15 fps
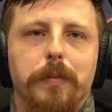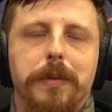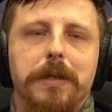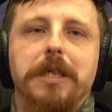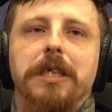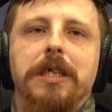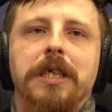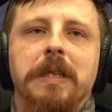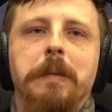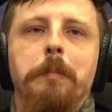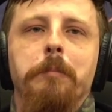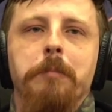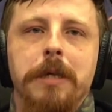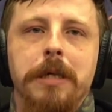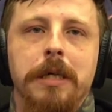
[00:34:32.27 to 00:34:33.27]
business
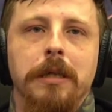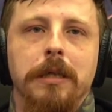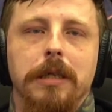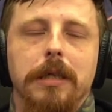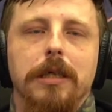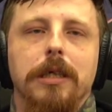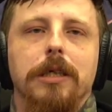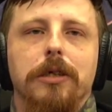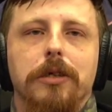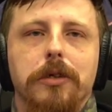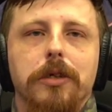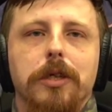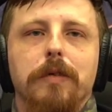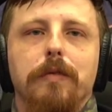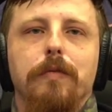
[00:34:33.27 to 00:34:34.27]
means. It's
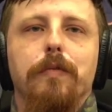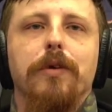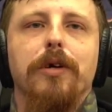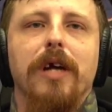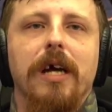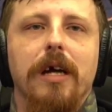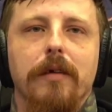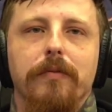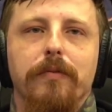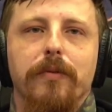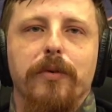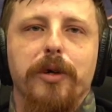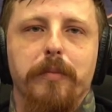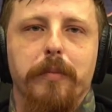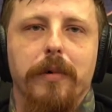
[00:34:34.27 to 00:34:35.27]
good for
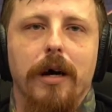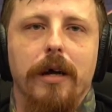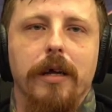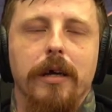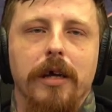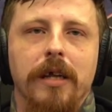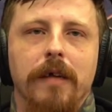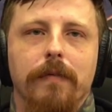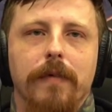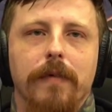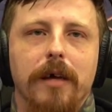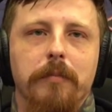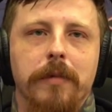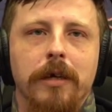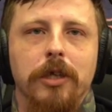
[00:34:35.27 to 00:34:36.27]
everybody. And if
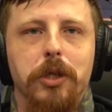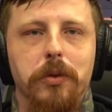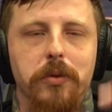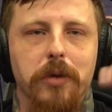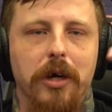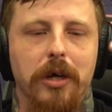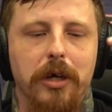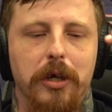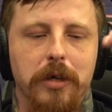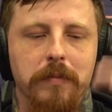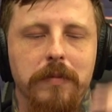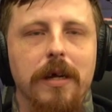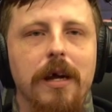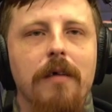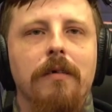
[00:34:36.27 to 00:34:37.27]
that means you got to come
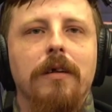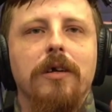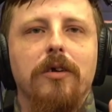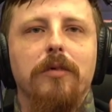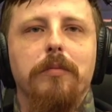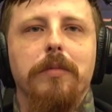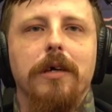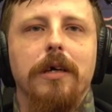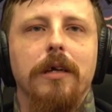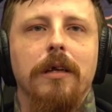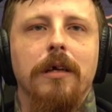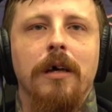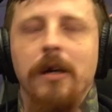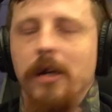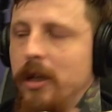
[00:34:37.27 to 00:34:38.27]
down a little bit
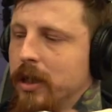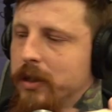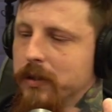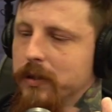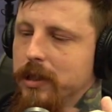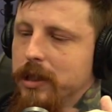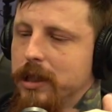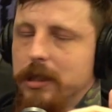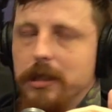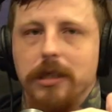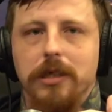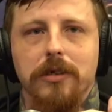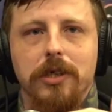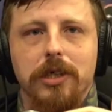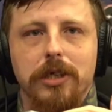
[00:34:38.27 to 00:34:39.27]
so these
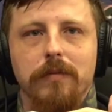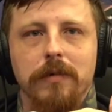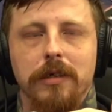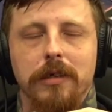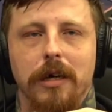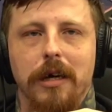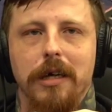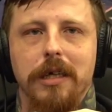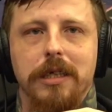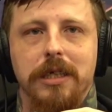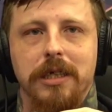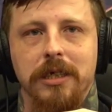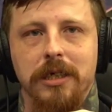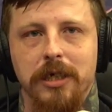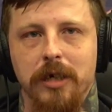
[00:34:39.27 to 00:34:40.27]
6 or 7 guys
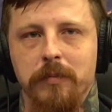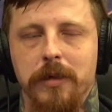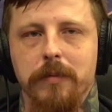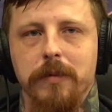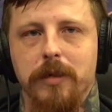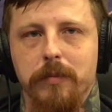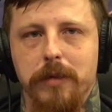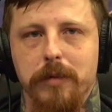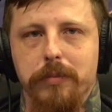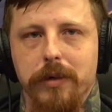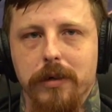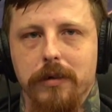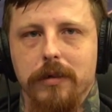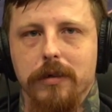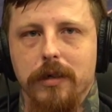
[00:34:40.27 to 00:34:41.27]
can come up to be
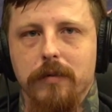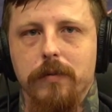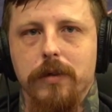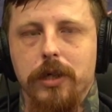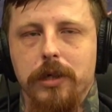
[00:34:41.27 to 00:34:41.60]
parallel with